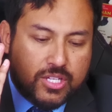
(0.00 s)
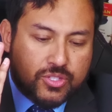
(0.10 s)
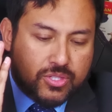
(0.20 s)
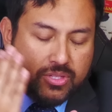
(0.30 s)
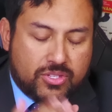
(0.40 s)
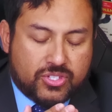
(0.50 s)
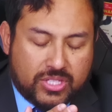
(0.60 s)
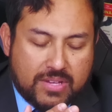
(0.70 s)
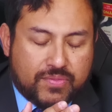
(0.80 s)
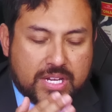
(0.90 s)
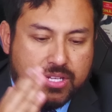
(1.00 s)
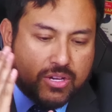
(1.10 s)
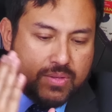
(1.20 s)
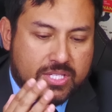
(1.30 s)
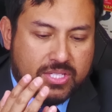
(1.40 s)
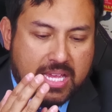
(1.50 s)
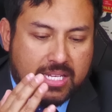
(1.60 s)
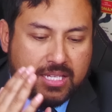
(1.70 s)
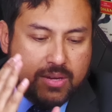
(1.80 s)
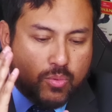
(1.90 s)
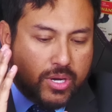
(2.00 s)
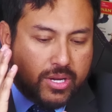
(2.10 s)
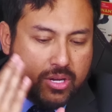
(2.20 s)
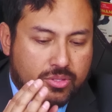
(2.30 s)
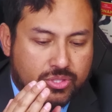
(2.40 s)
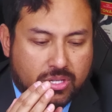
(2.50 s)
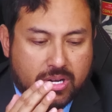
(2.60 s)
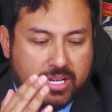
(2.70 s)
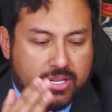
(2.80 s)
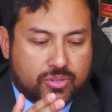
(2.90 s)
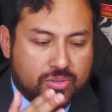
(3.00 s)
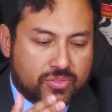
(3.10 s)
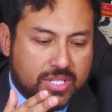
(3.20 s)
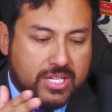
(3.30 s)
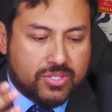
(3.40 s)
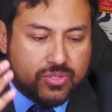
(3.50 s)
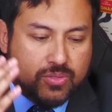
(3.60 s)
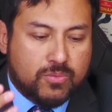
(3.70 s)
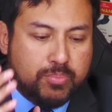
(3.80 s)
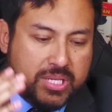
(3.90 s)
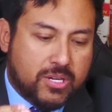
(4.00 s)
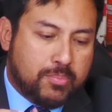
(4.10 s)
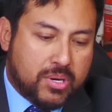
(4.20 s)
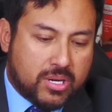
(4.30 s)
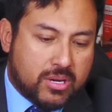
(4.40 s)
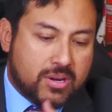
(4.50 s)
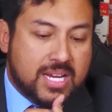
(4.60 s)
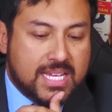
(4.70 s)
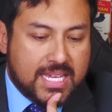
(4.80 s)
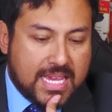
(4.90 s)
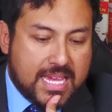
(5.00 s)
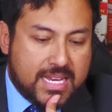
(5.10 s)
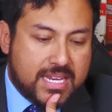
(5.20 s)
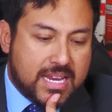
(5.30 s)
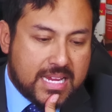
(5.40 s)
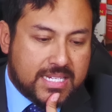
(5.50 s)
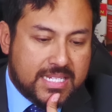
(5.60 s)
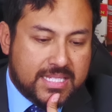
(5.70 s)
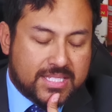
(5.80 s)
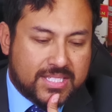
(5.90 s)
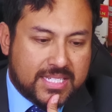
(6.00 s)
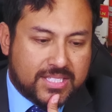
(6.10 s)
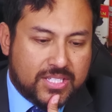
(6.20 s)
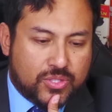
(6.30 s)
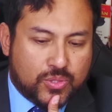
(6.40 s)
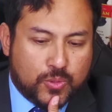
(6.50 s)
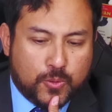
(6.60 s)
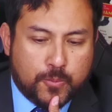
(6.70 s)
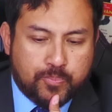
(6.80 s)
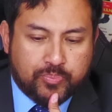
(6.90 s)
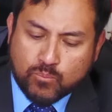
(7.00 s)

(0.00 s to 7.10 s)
So that Steve Ditko and Stan Lee, where it all started introducing us to Peter Parker in 1962.